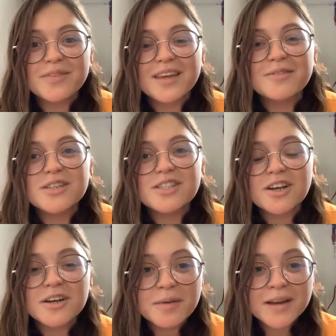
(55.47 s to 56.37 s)
It was
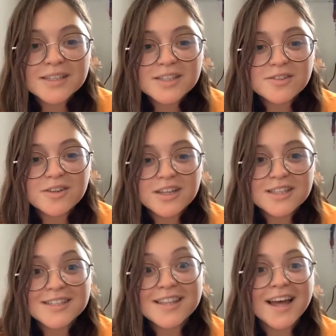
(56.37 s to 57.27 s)
started by
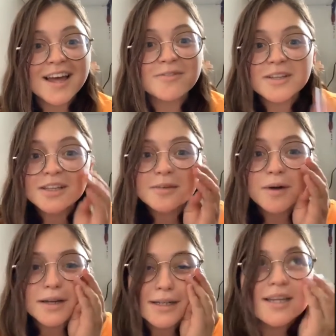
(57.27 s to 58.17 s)
students that really wanted